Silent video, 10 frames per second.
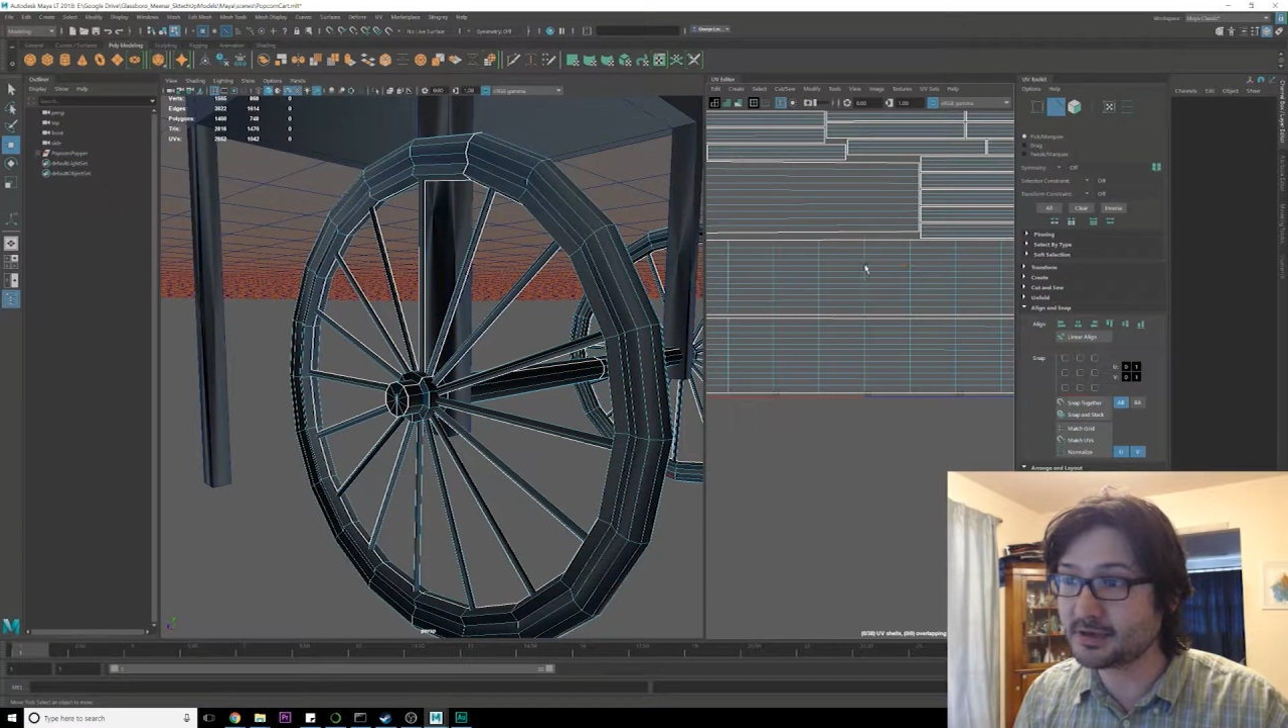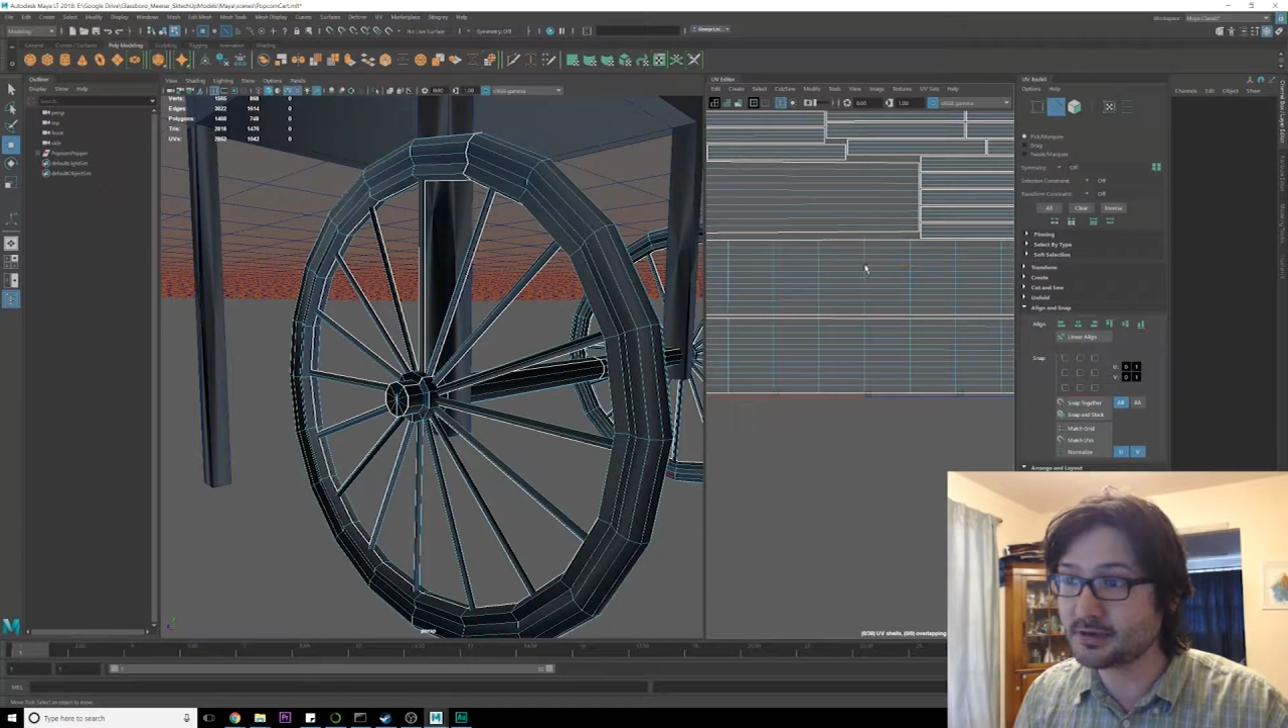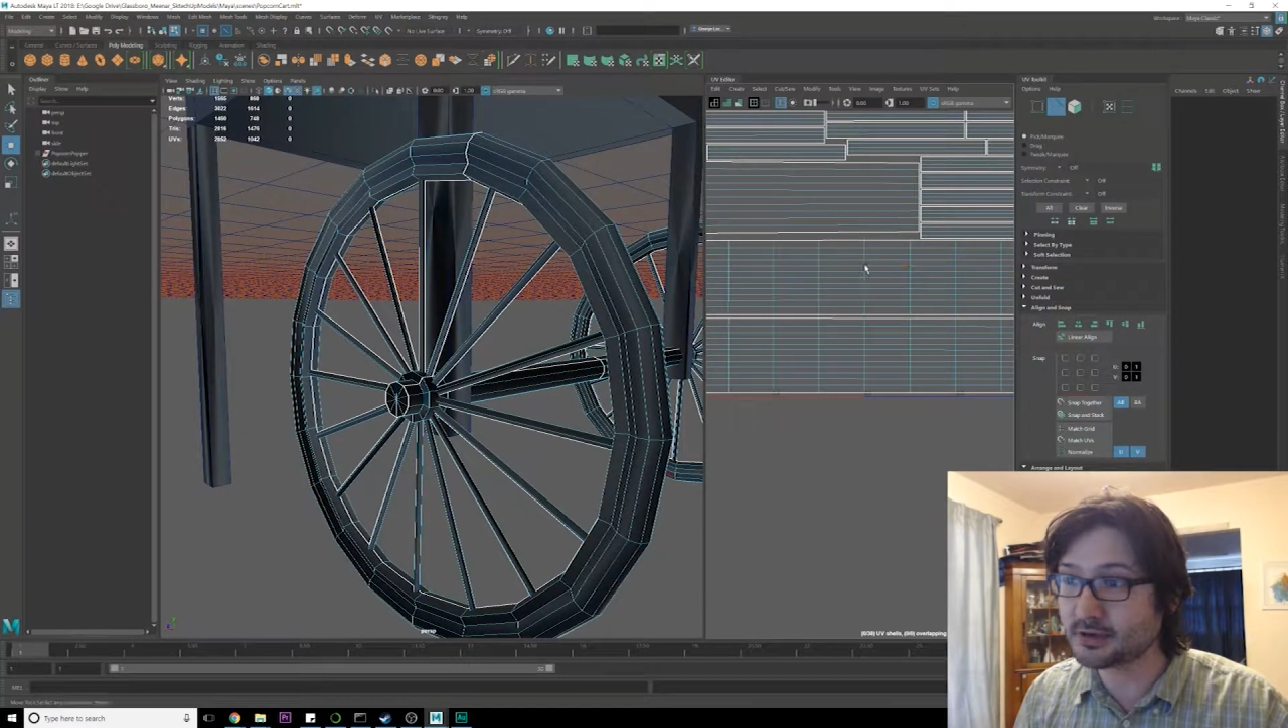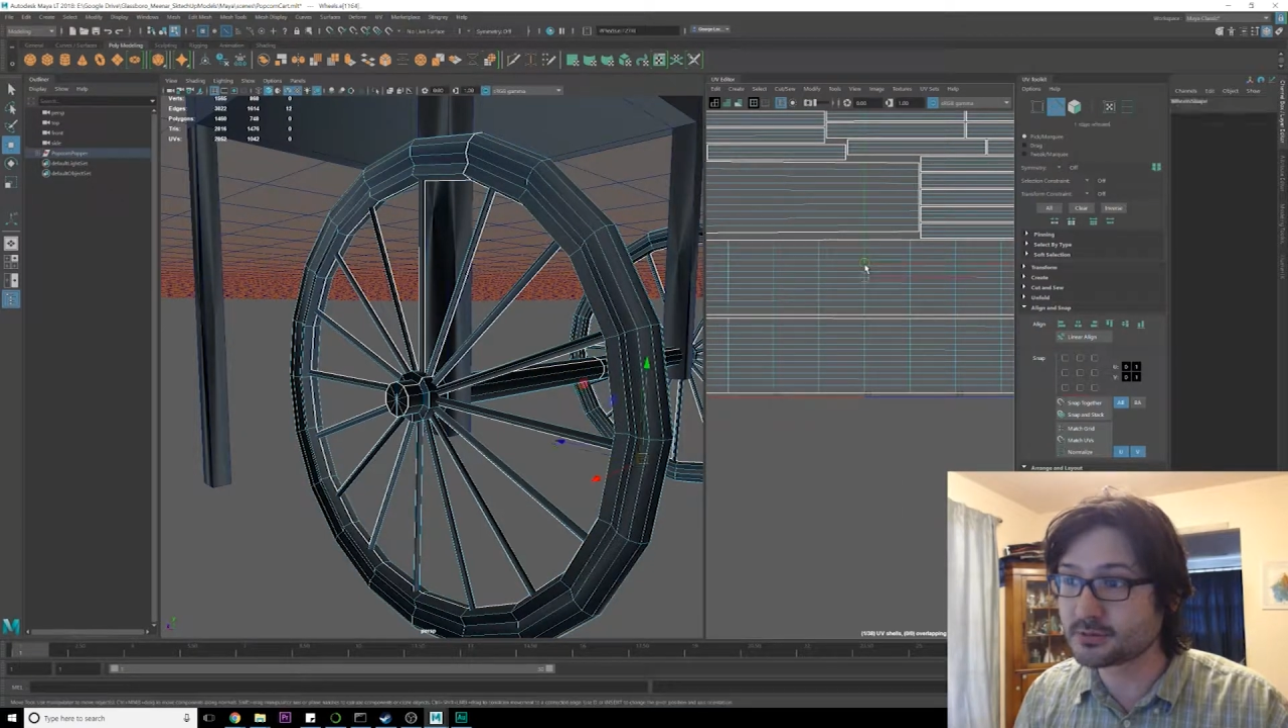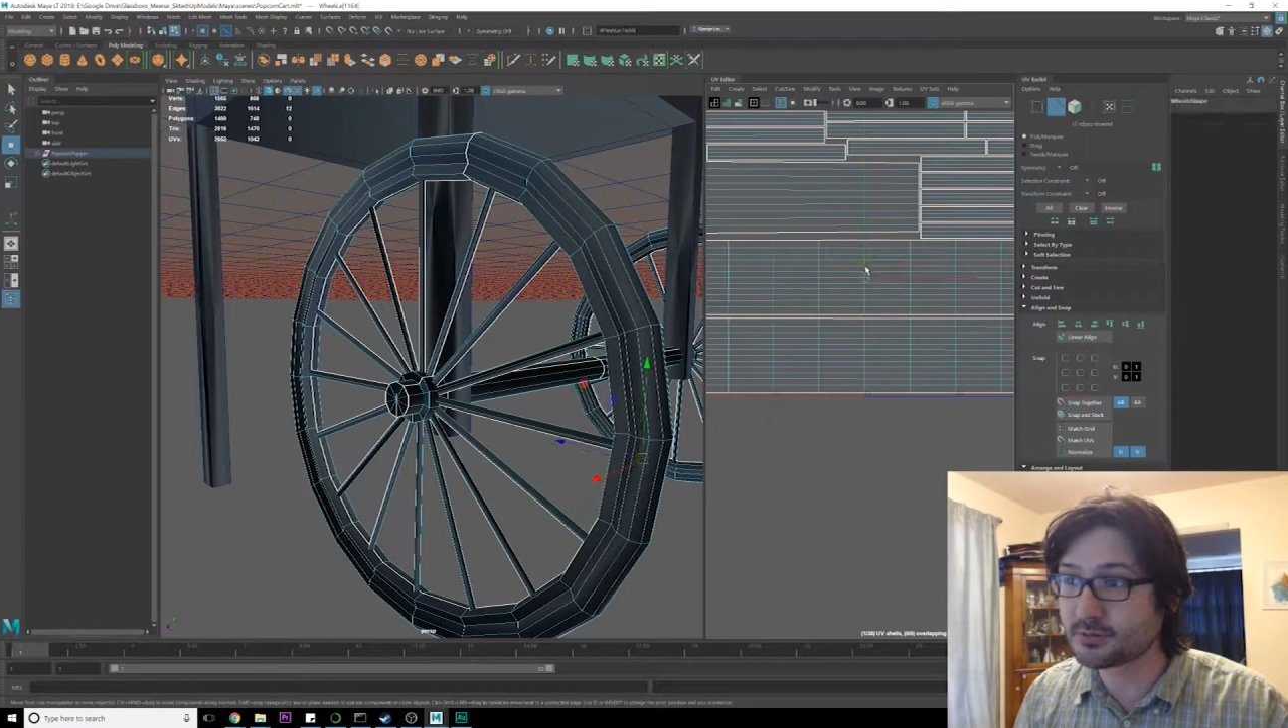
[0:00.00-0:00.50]
can
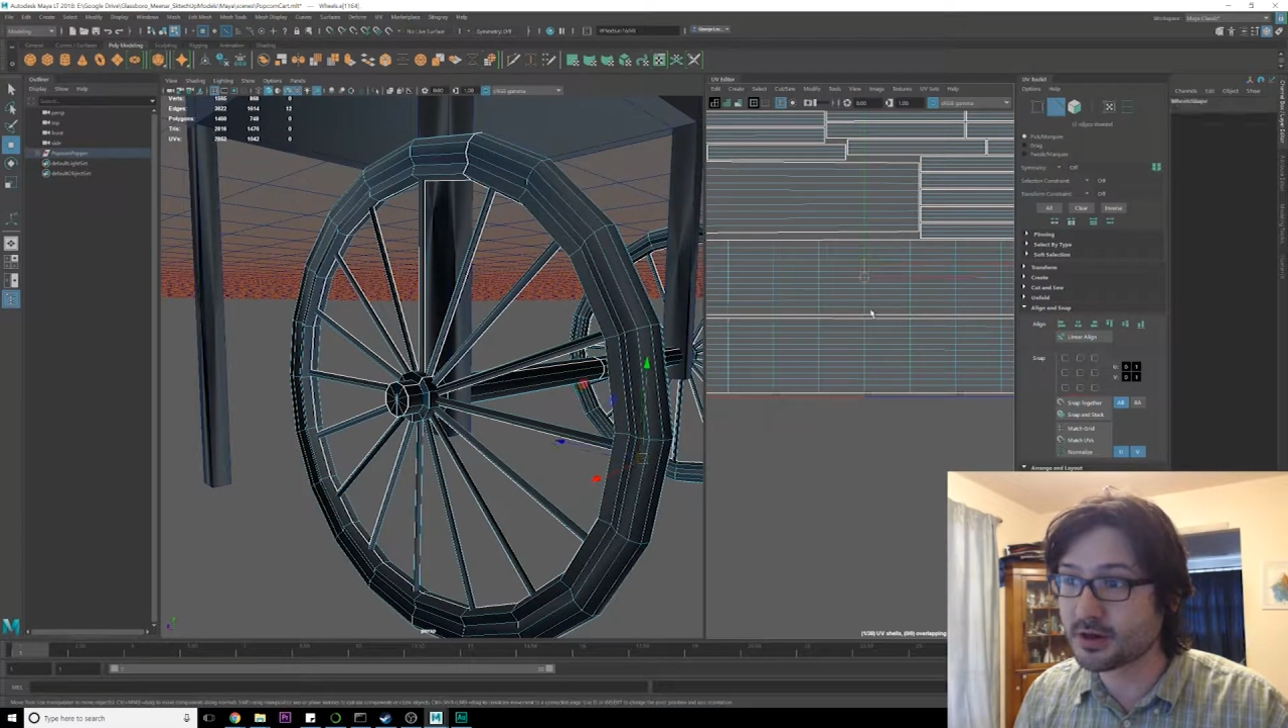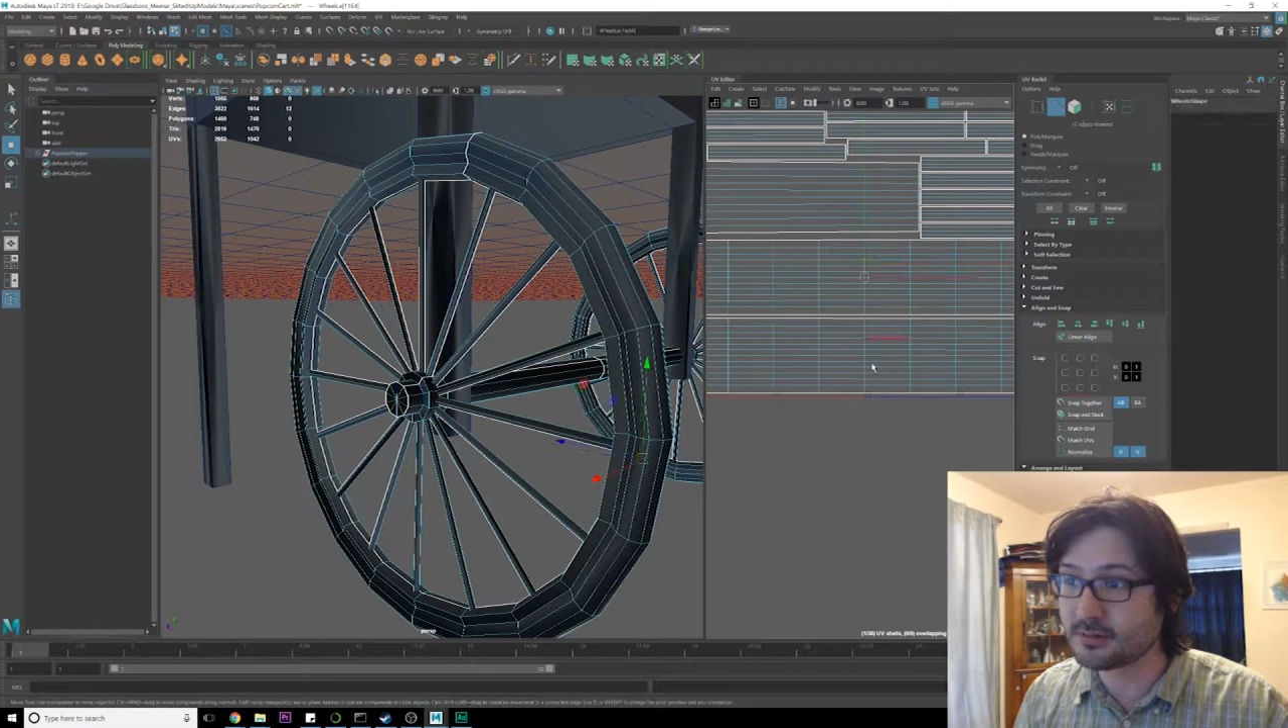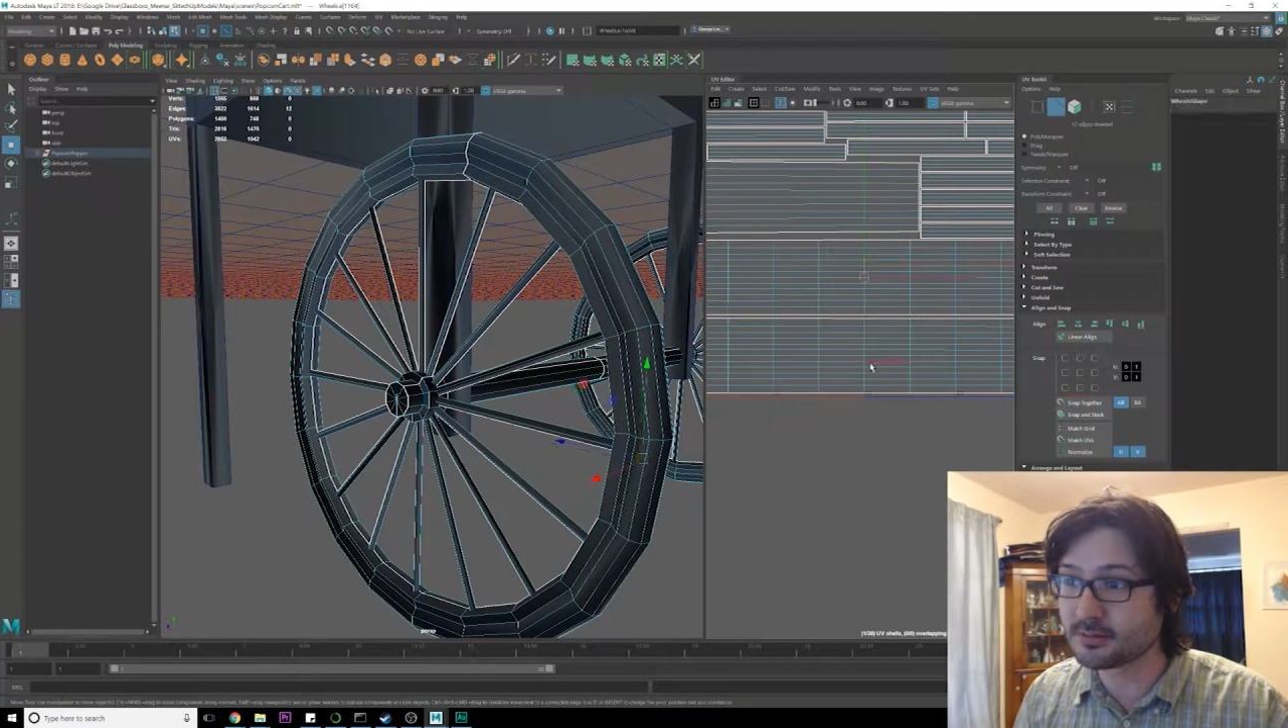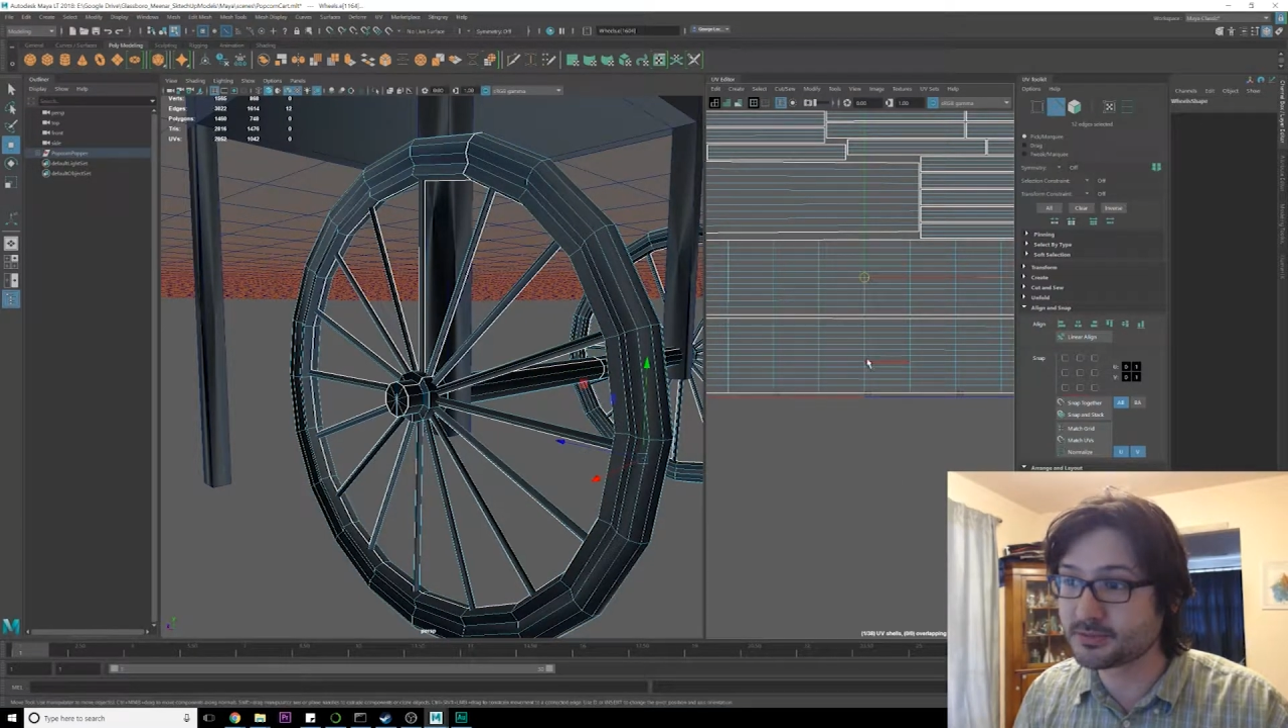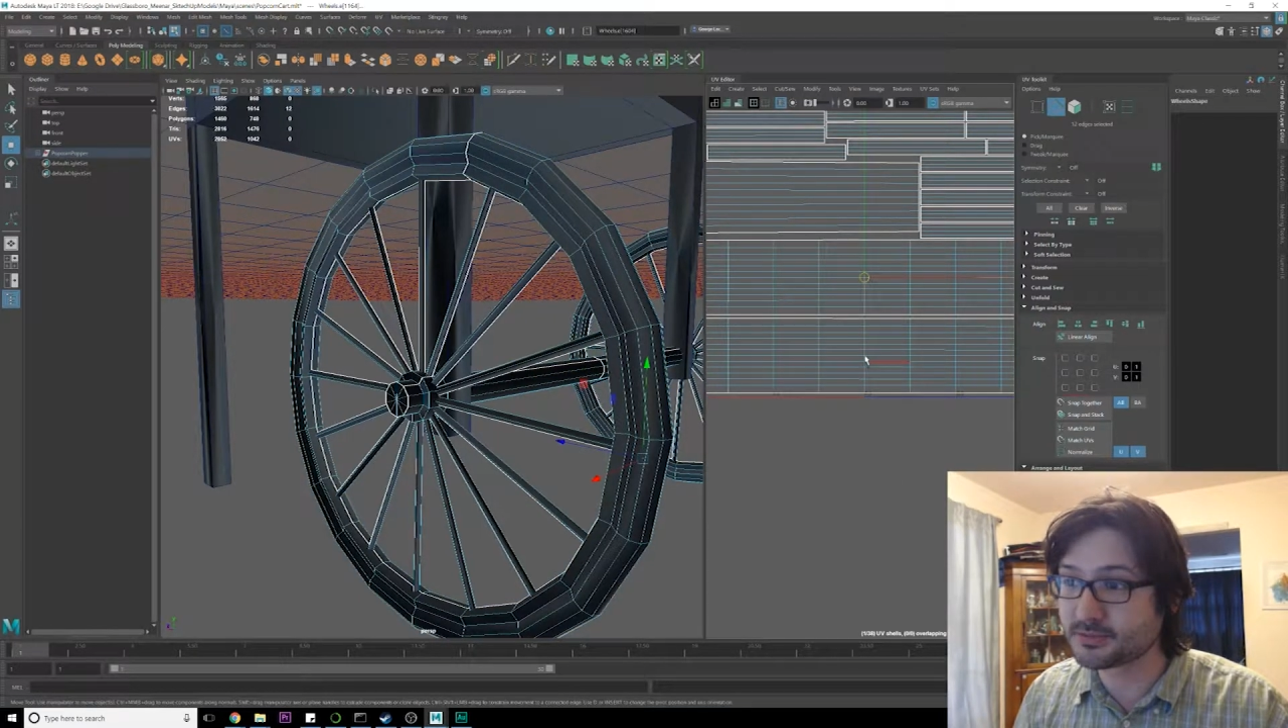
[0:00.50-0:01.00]
cause problems,